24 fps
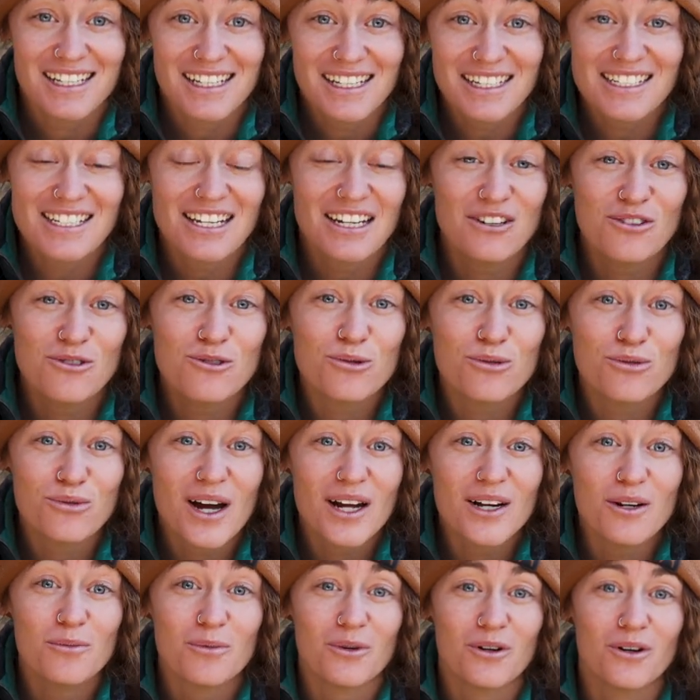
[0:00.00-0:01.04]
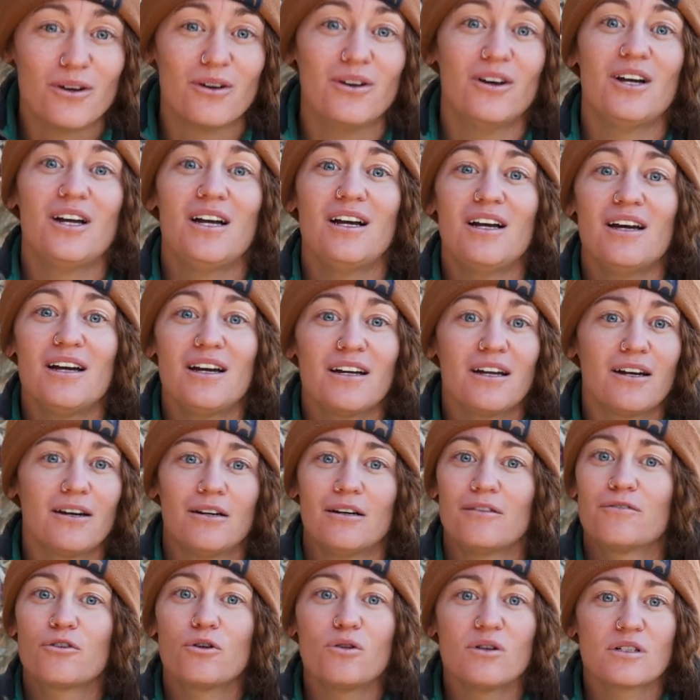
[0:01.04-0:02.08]
That's incredible. Now,
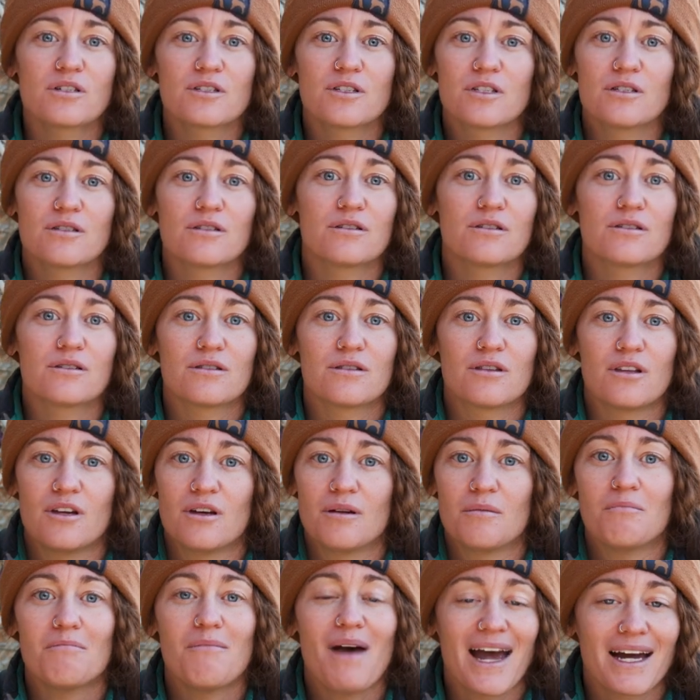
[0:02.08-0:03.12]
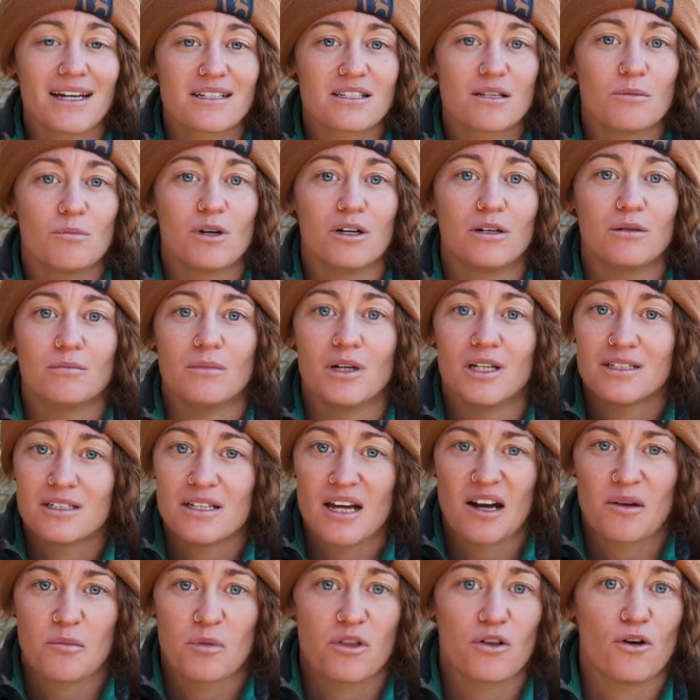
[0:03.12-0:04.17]
of course, this is the maximum
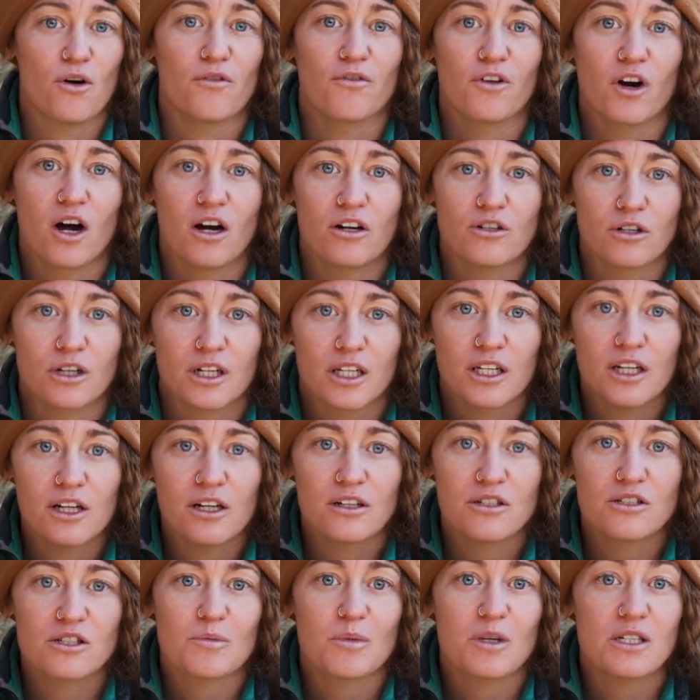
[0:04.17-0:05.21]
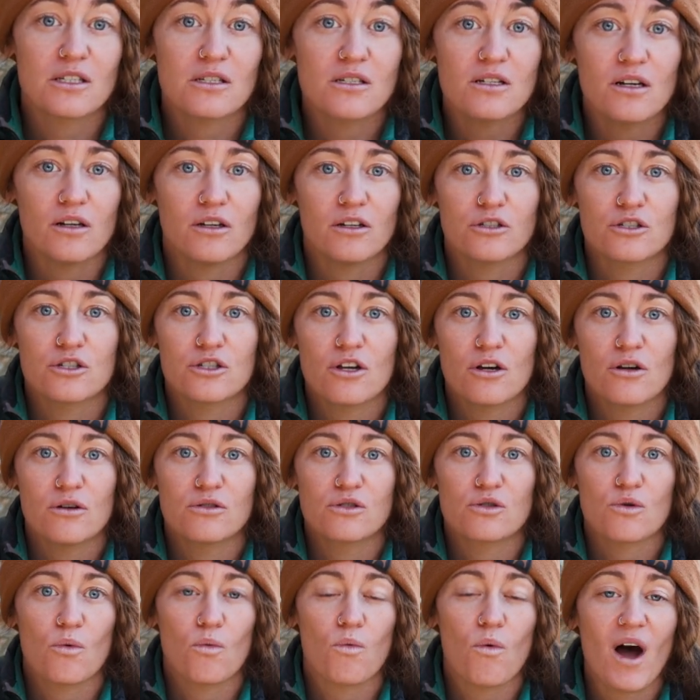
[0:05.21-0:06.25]
depth over 100 years, but still, it
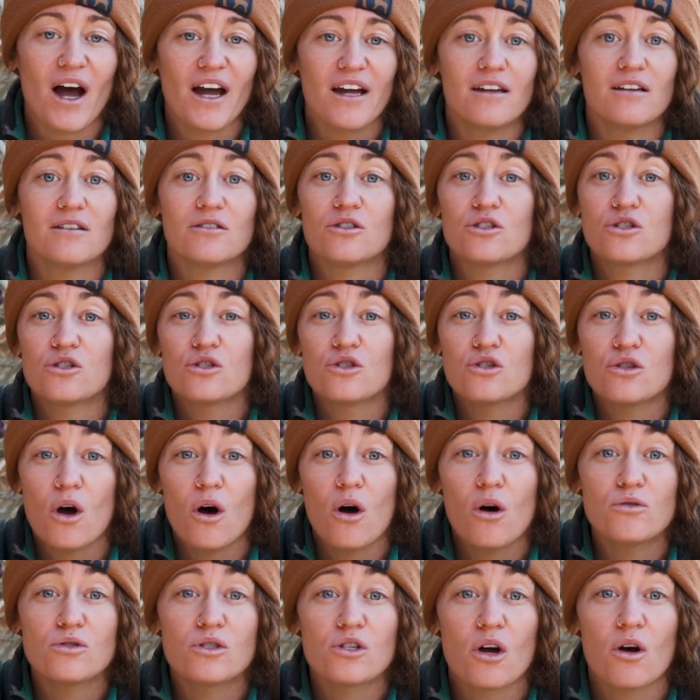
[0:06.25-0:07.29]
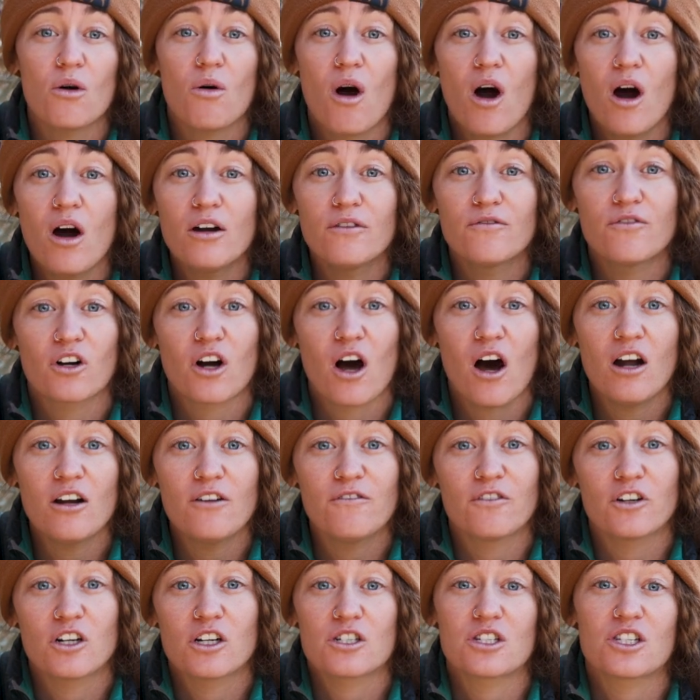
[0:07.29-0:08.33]
shows why it's so hard for
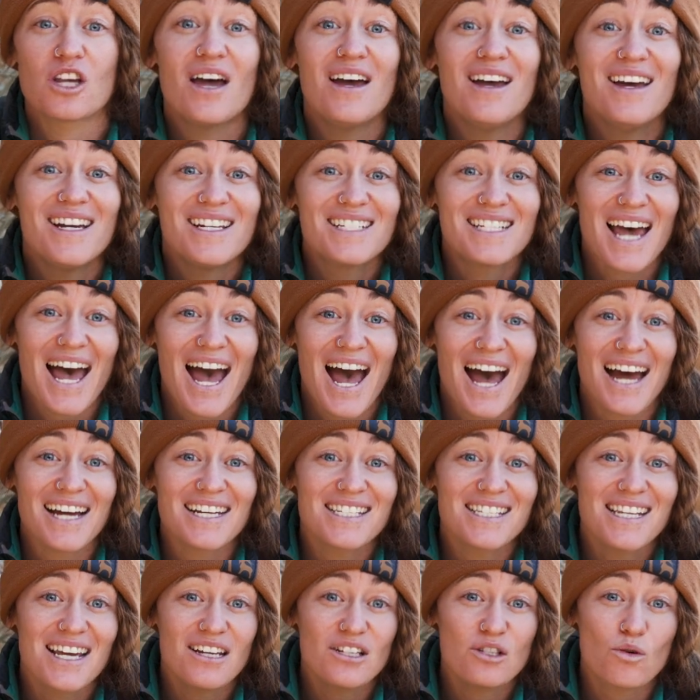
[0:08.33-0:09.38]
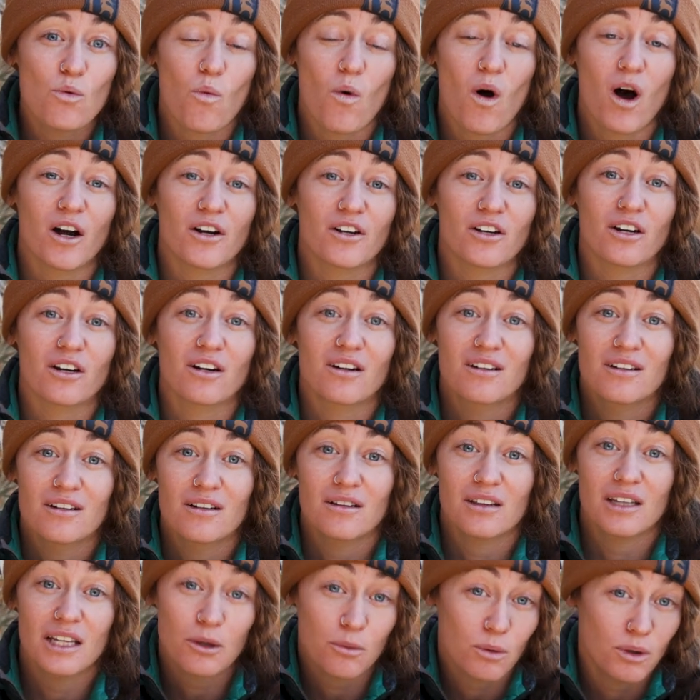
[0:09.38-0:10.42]
conifers to access water,
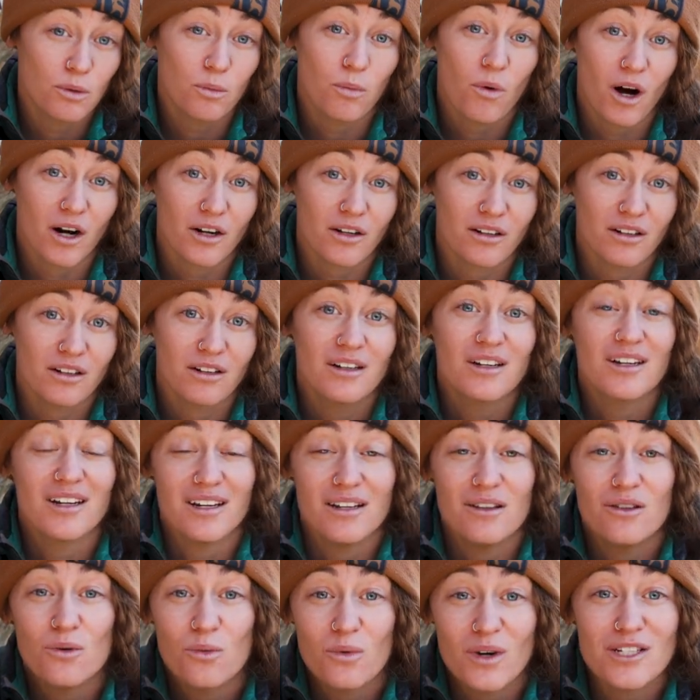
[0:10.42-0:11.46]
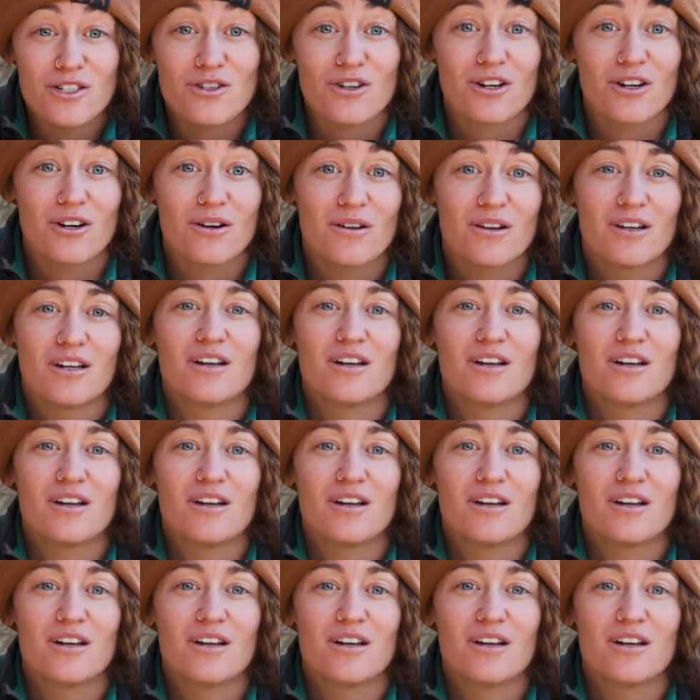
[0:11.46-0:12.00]
liquid water, in the winter.